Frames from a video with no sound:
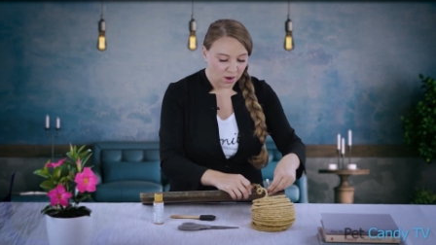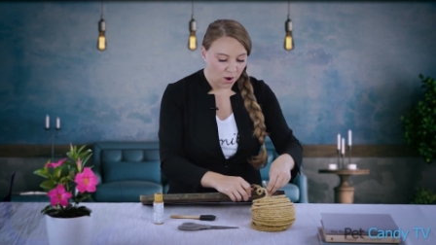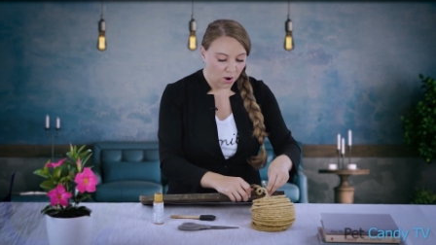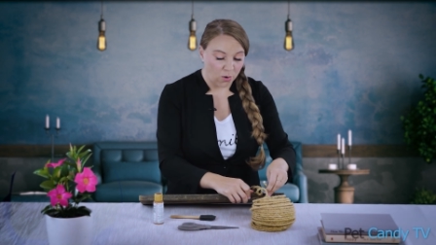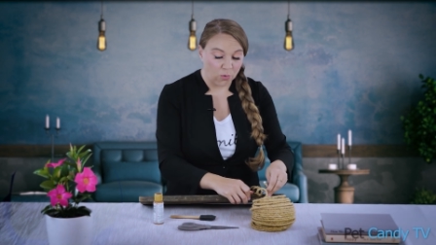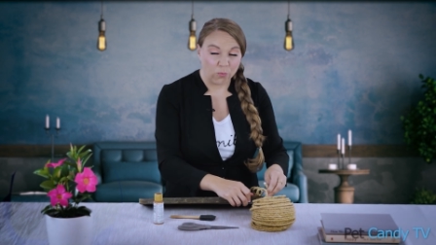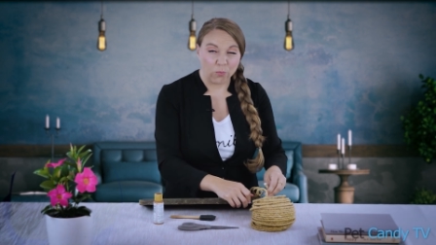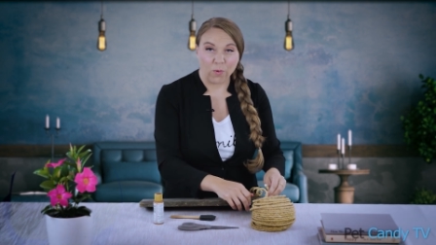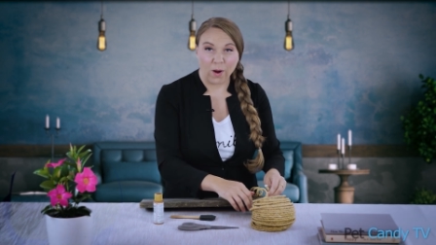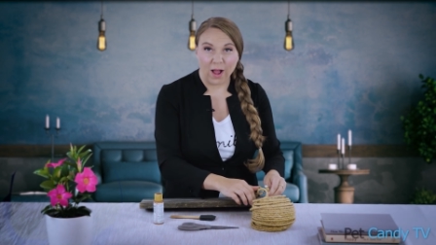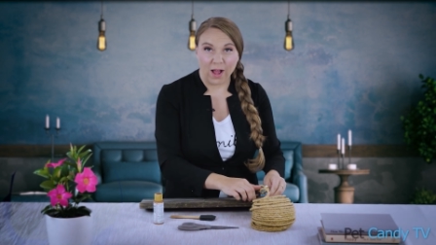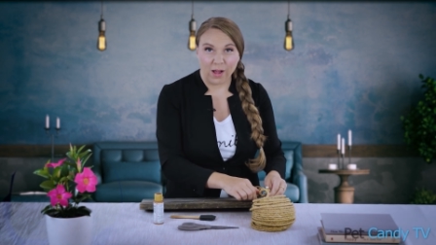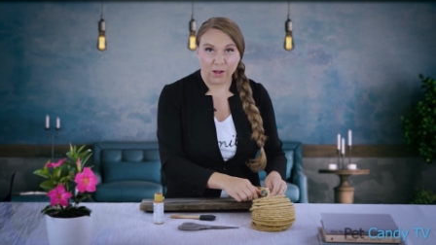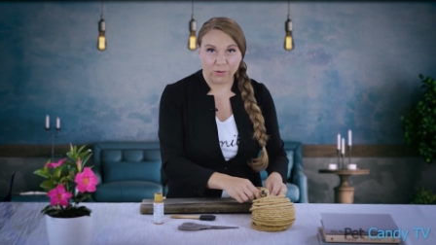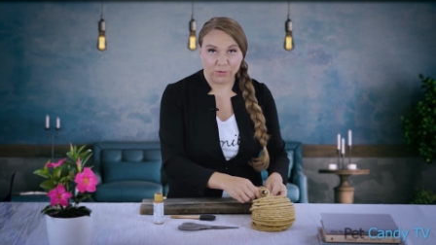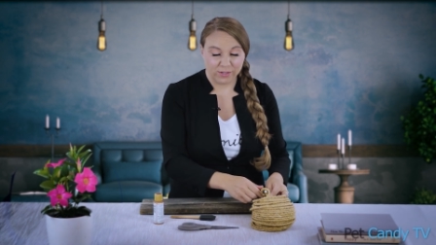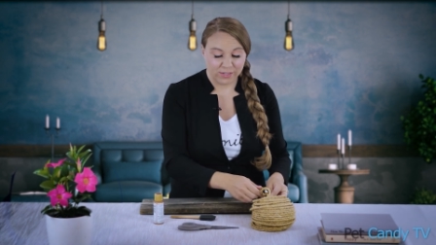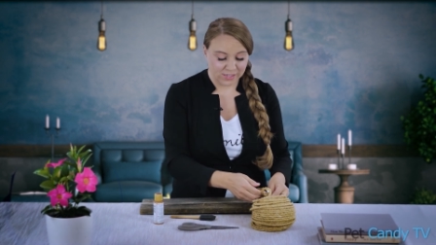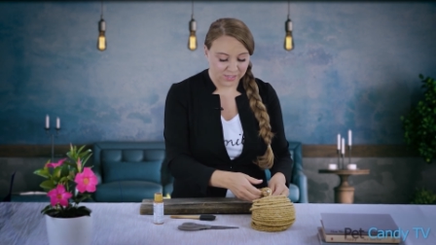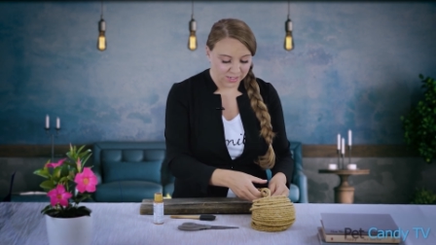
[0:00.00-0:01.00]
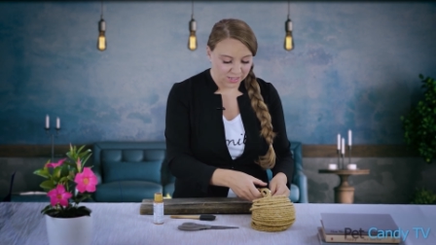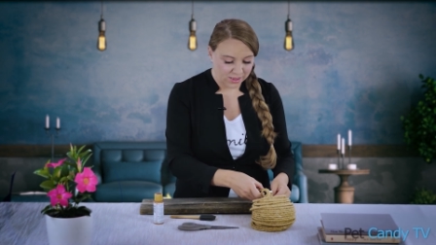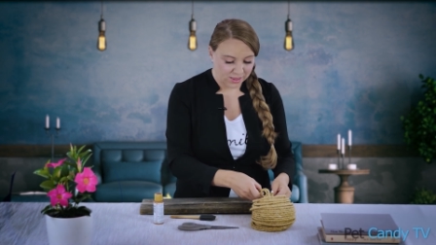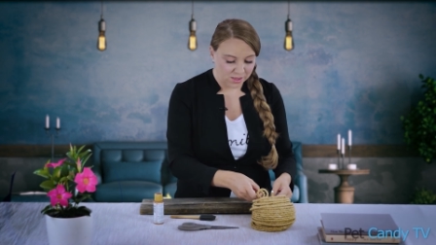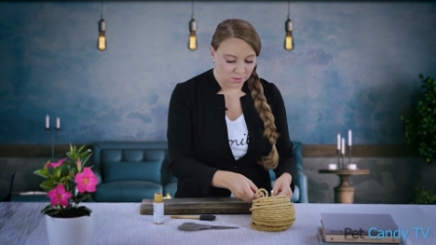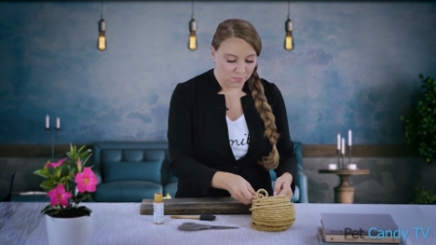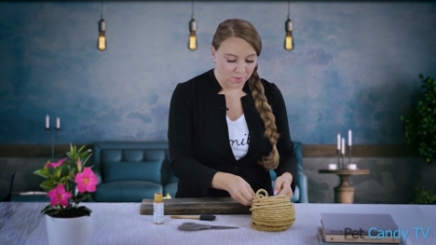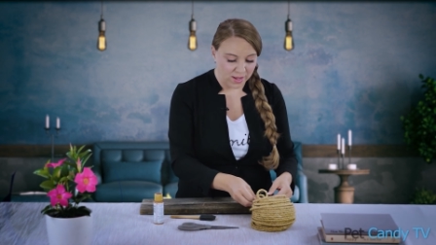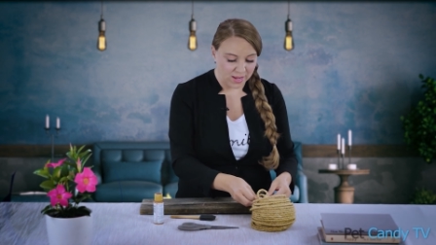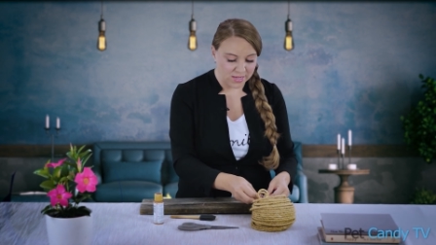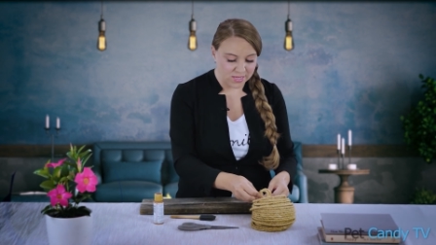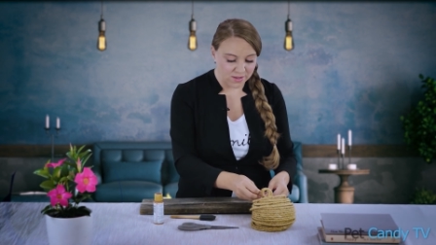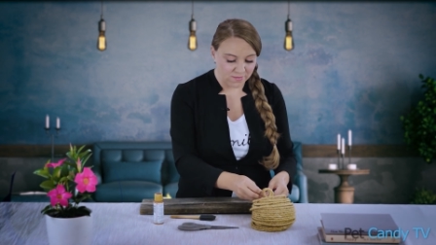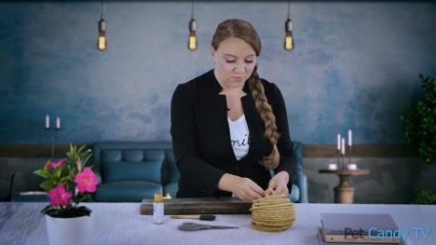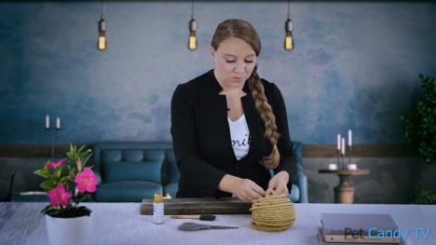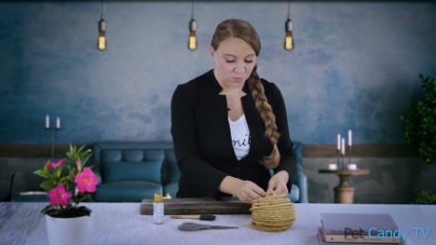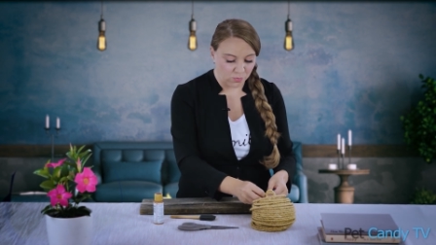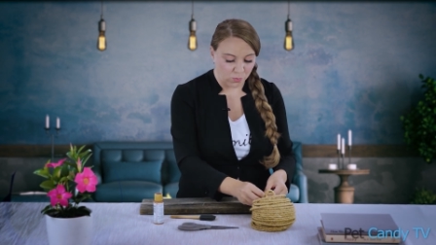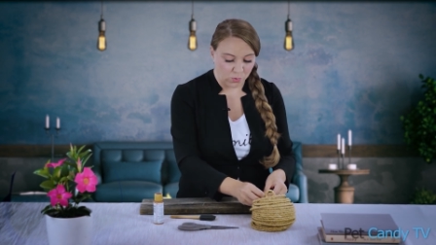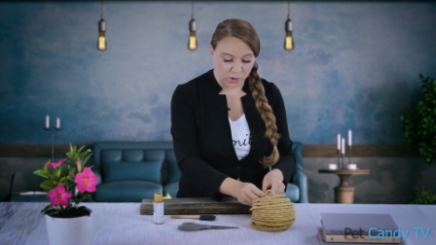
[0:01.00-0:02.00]
around the base of
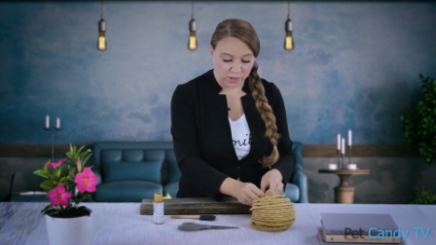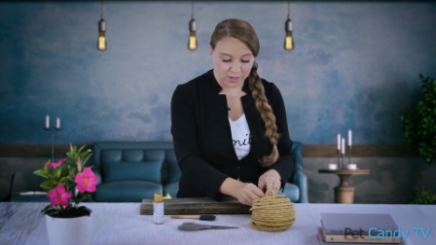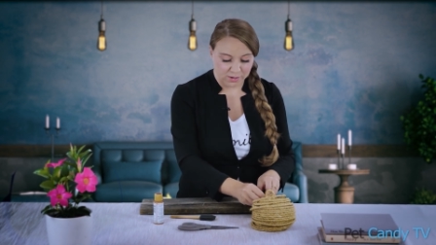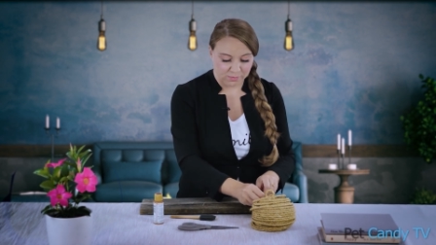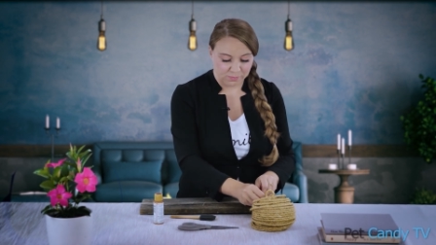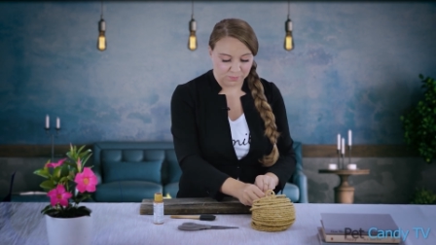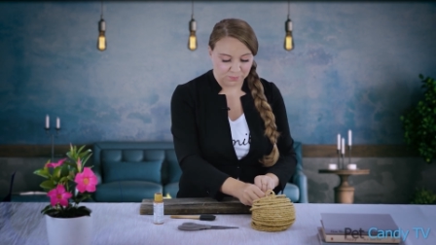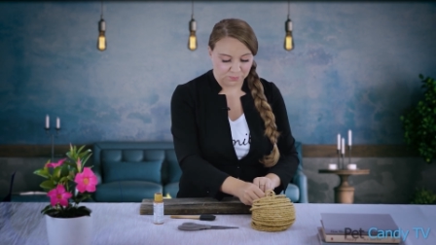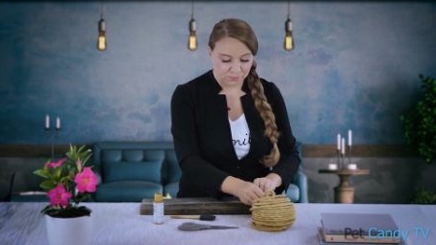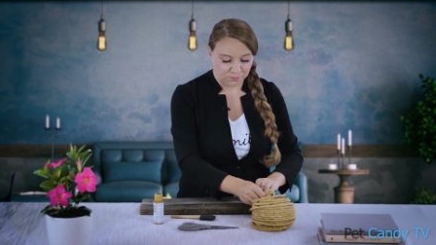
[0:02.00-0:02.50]
the wood.